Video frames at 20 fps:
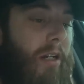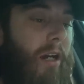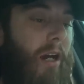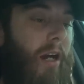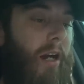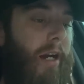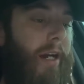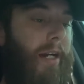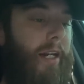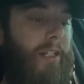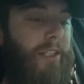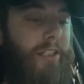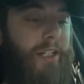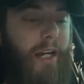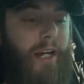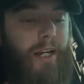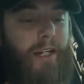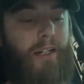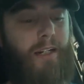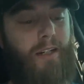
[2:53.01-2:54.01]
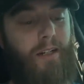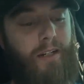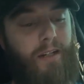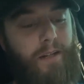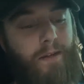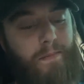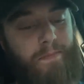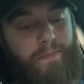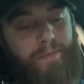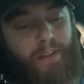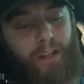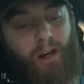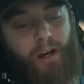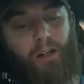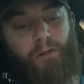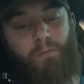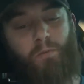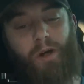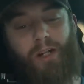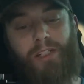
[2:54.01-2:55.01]
All right, it said
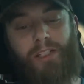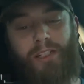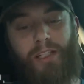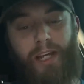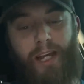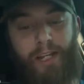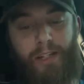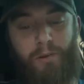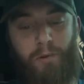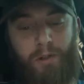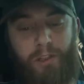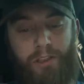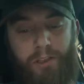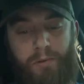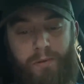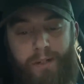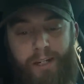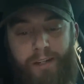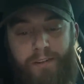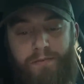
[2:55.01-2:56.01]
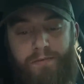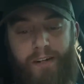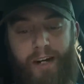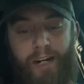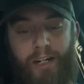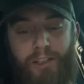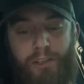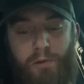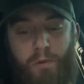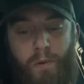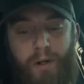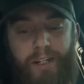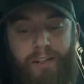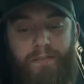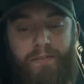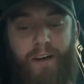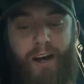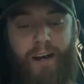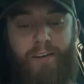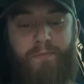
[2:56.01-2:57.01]
on Wednesday, North Korea fired
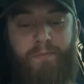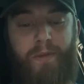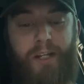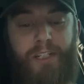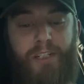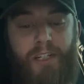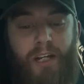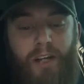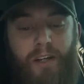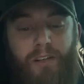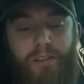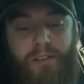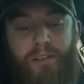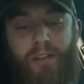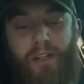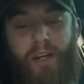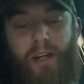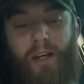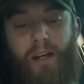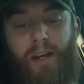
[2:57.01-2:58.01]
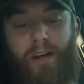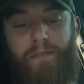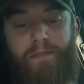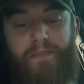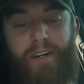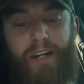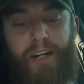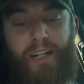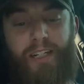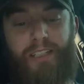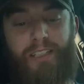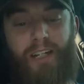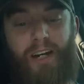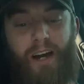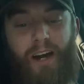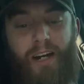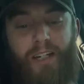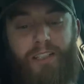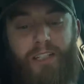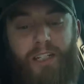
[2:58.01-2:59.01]
25 missiles of various
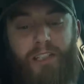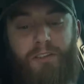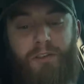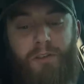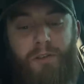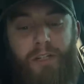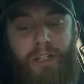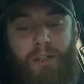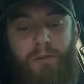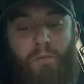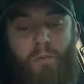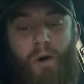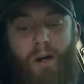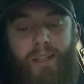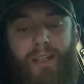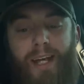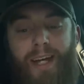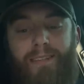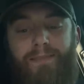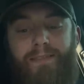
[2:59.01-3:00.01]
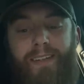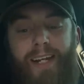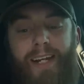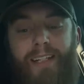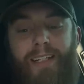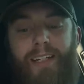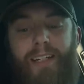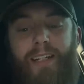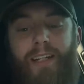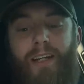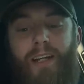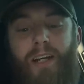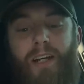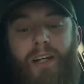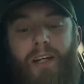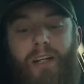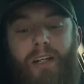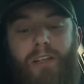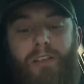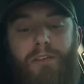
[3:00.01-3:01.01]
kinds, including one that landed
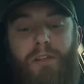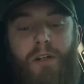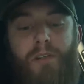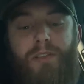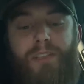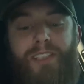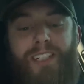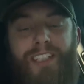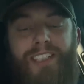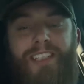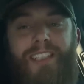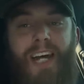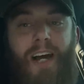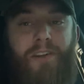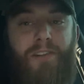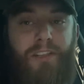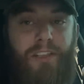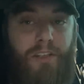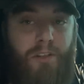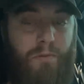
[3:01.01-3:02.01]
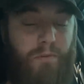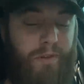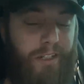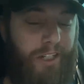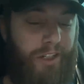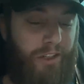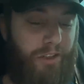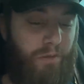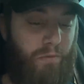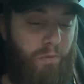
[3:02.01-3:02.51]
close to South Korea's